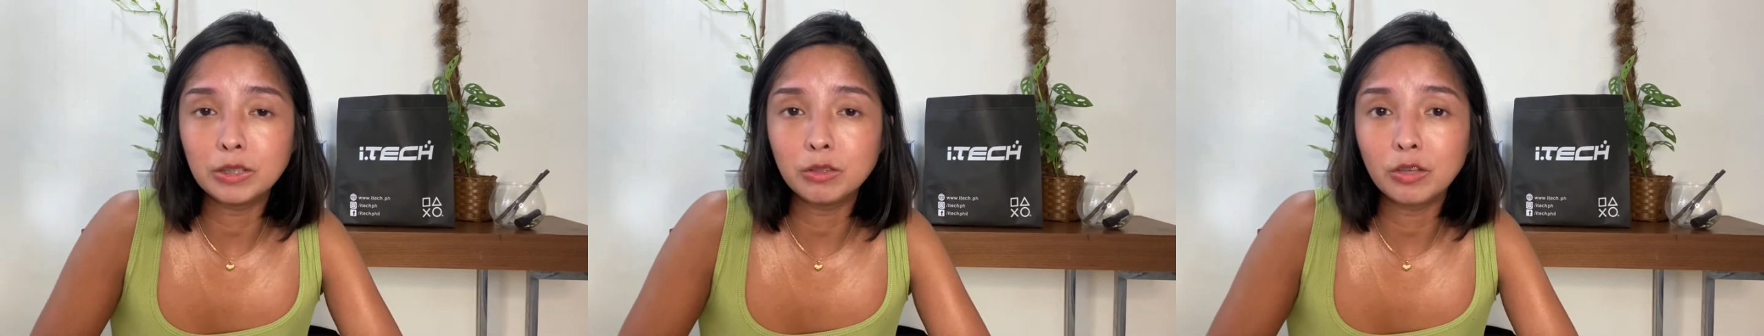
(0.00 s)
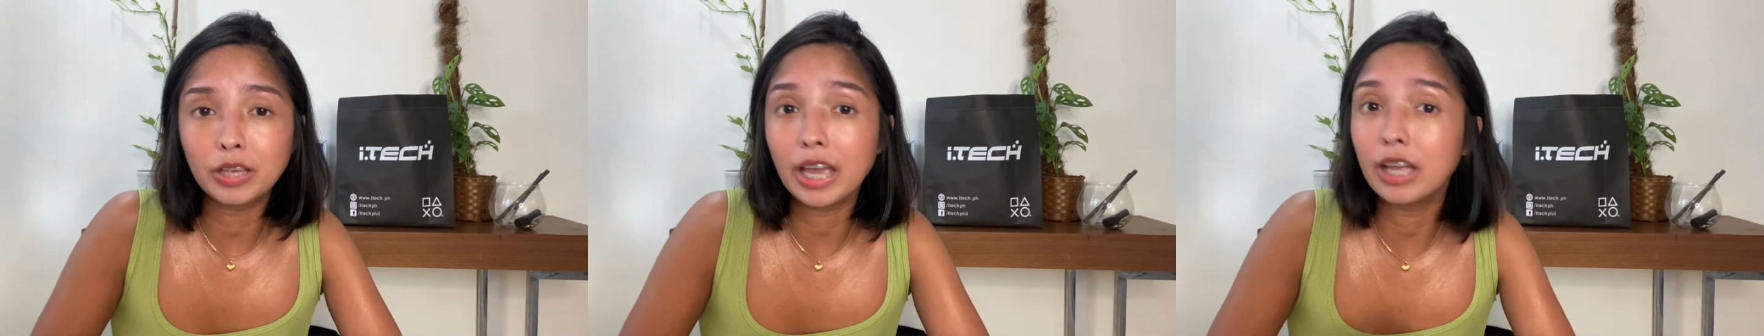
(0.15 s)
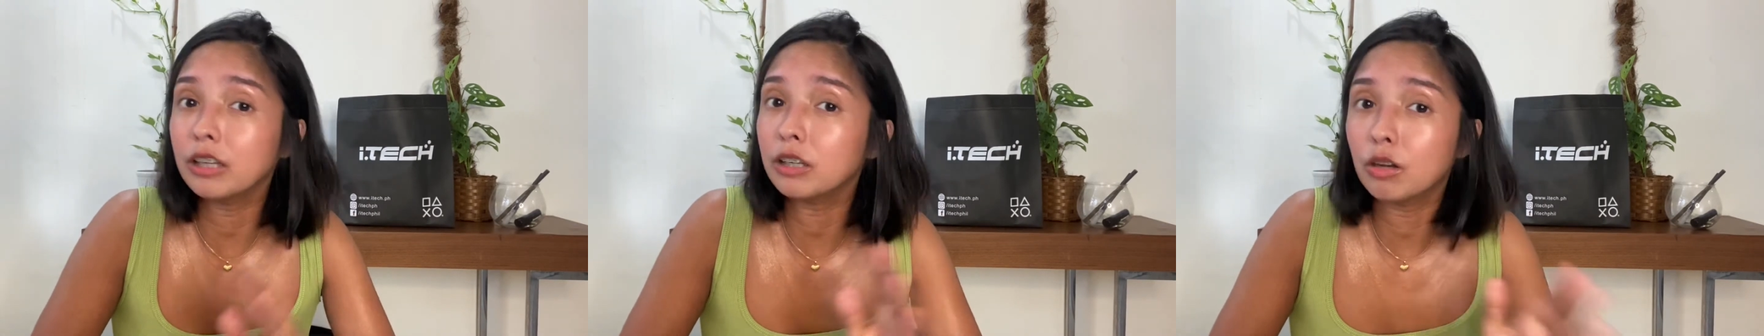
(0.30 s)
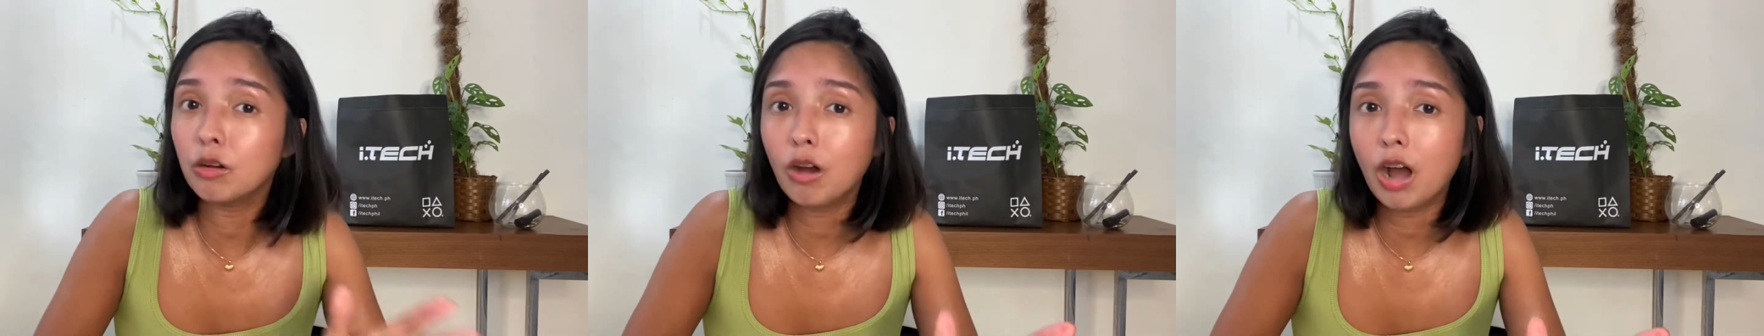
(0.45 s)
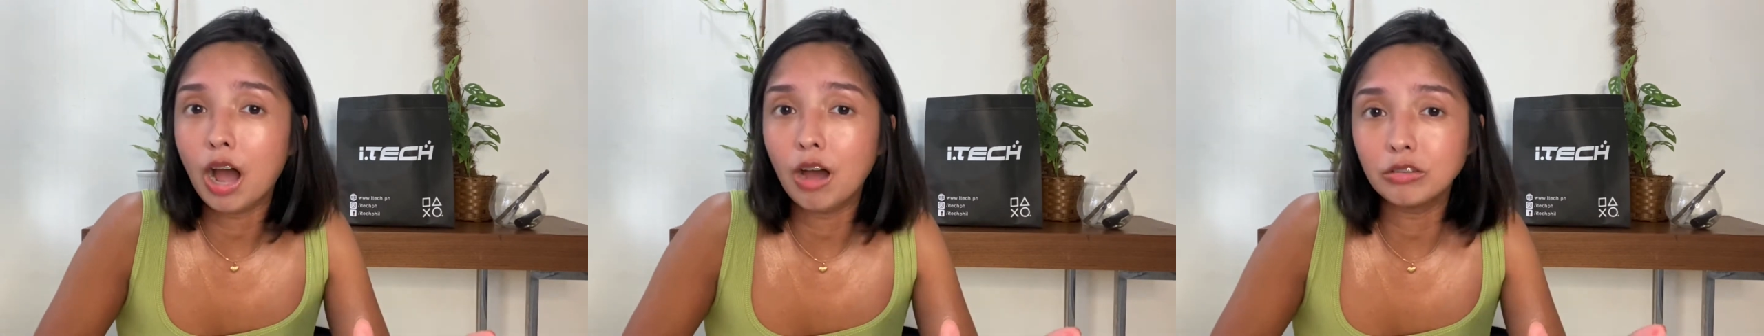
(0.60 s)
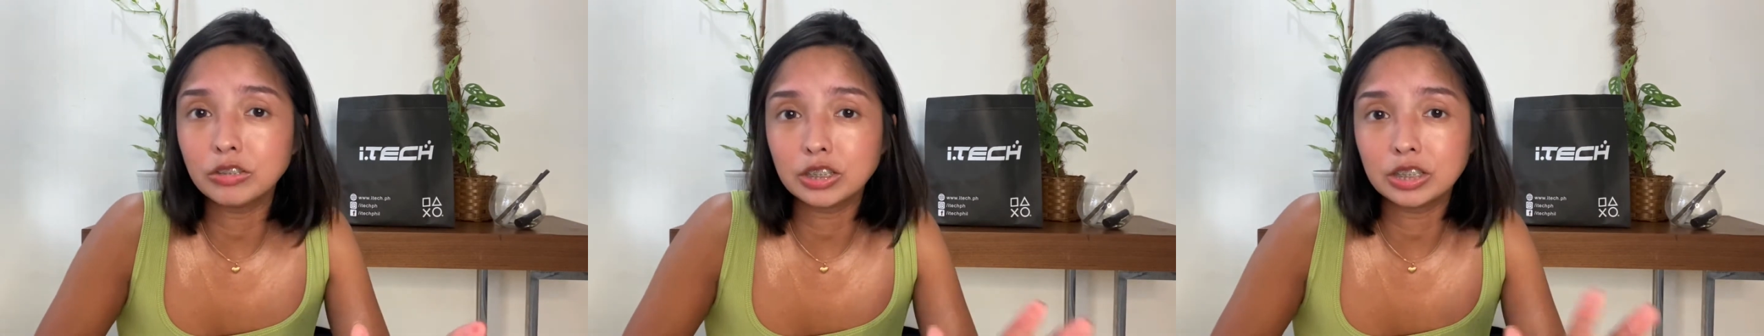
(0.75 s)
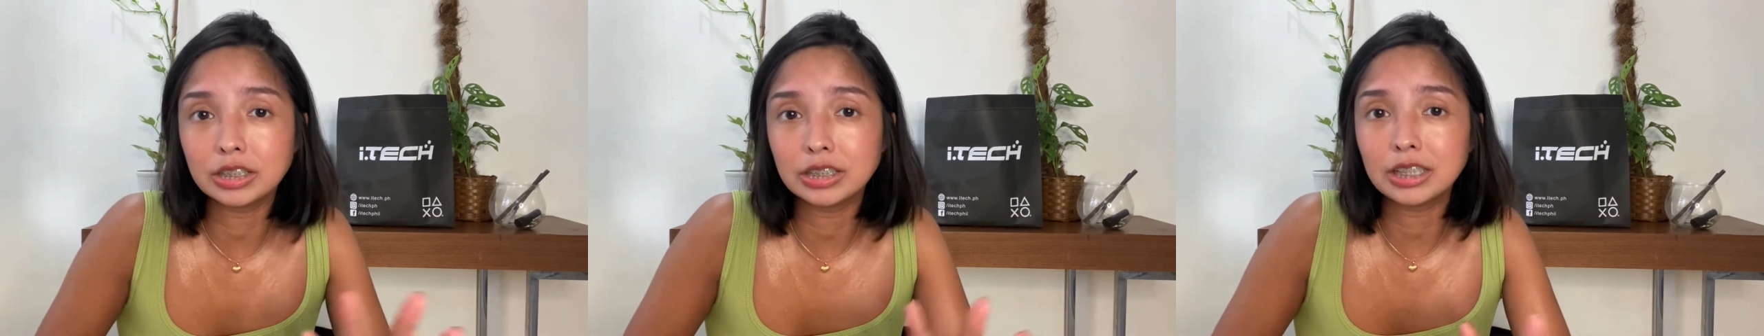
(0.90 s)
to can't go
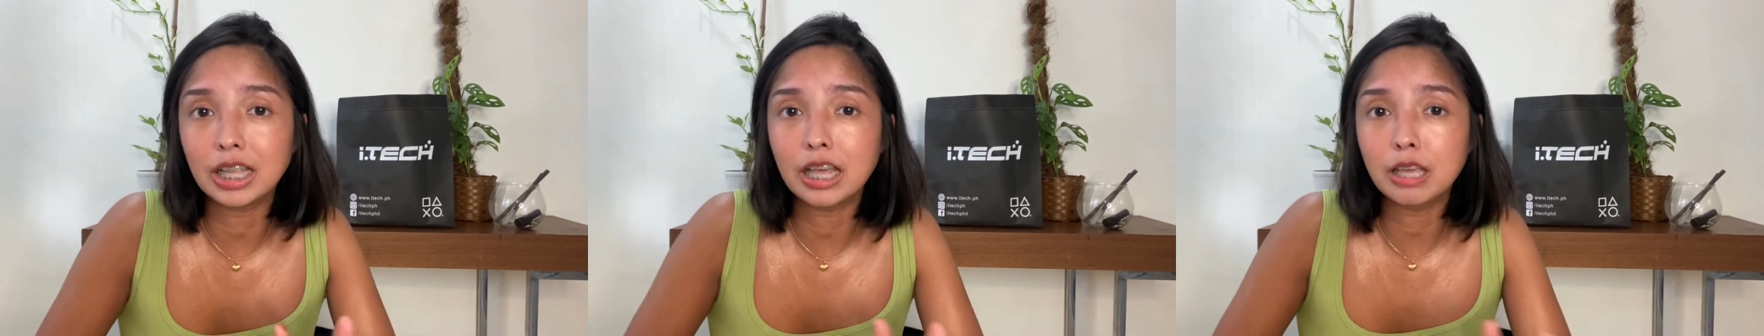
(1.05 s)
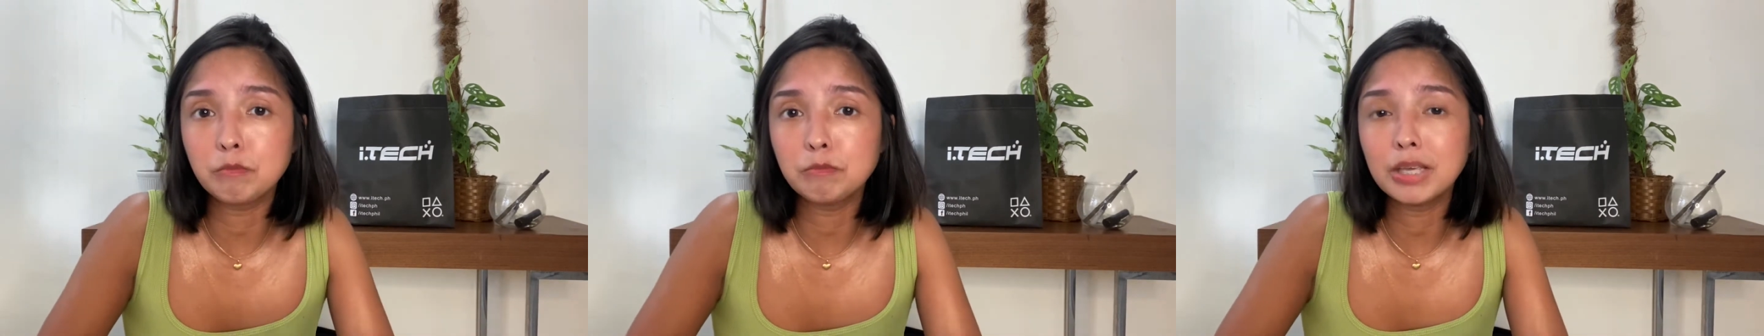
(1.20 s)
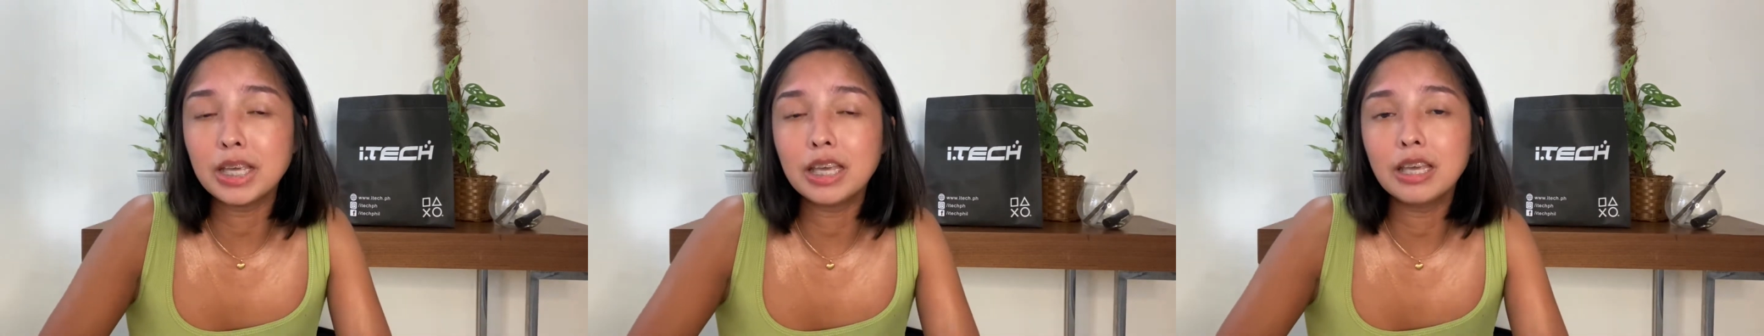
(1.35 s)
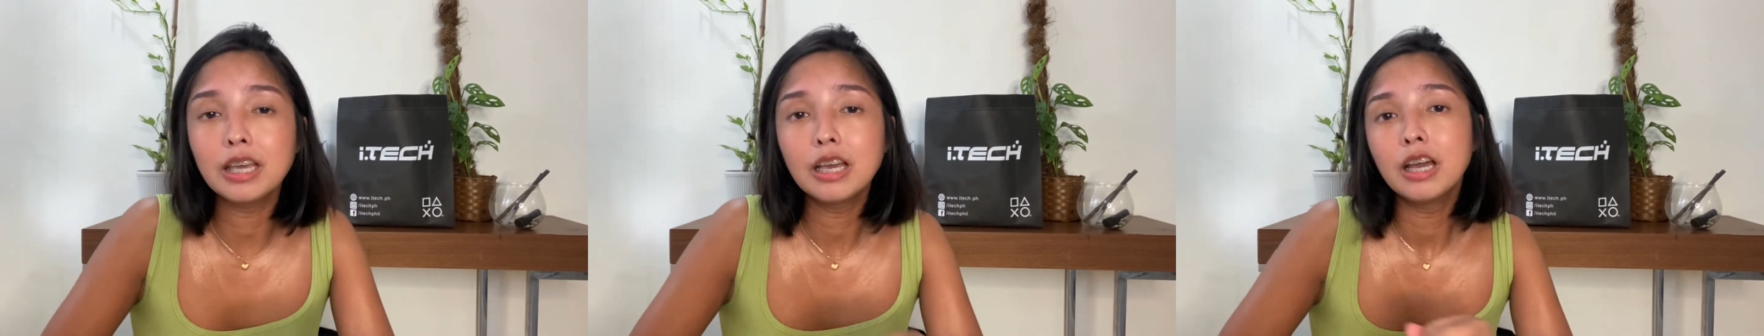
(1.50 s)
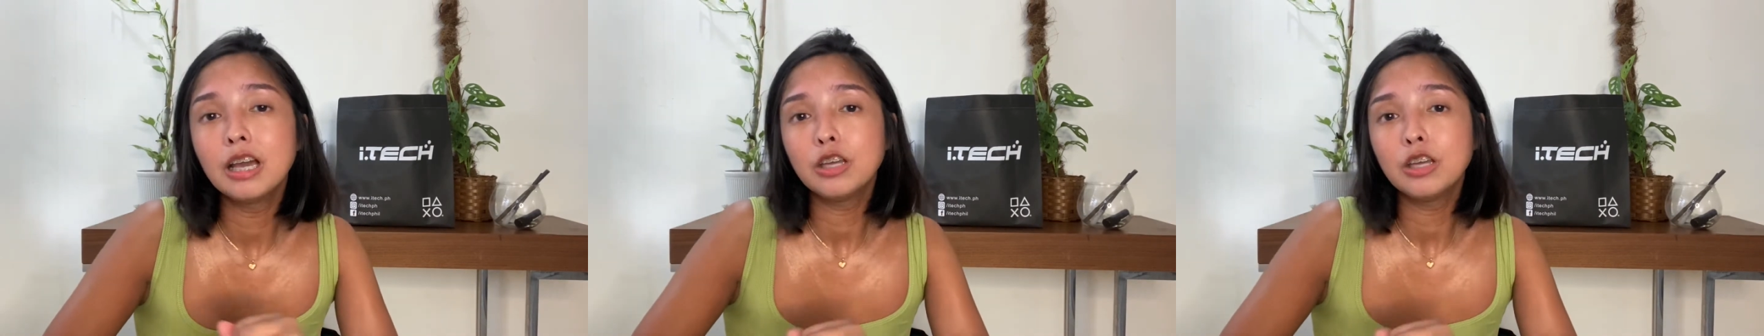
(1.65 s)
out just like me,